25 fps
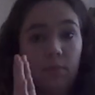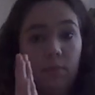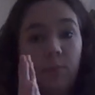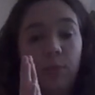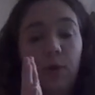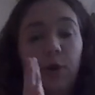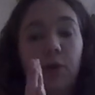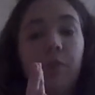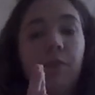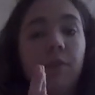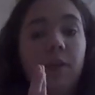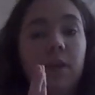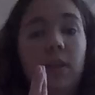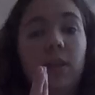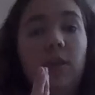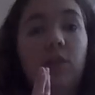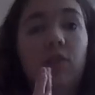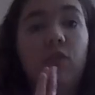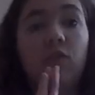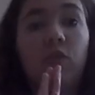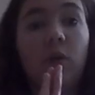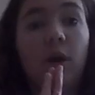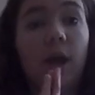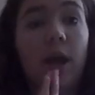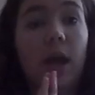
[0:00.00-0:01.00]
perfectly
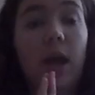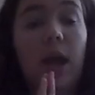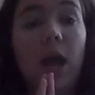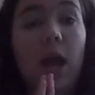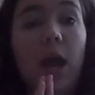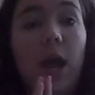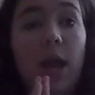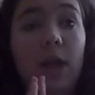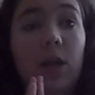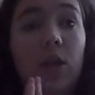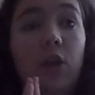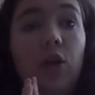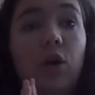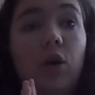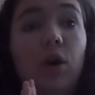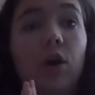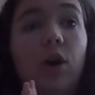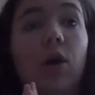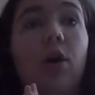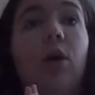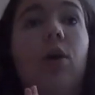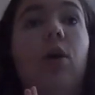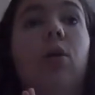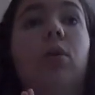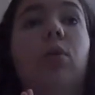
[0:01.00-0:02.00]
straight and
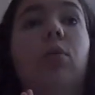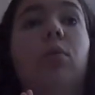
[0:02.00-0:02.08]
you're